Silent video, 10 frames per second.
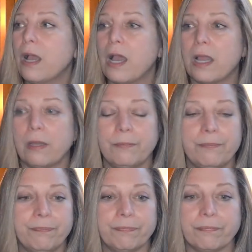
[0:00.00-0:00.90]

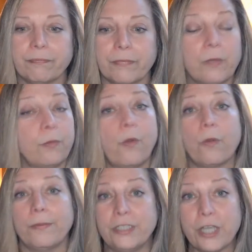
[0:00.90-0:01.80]
or
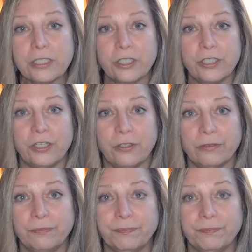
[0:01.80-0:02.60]
rejected you,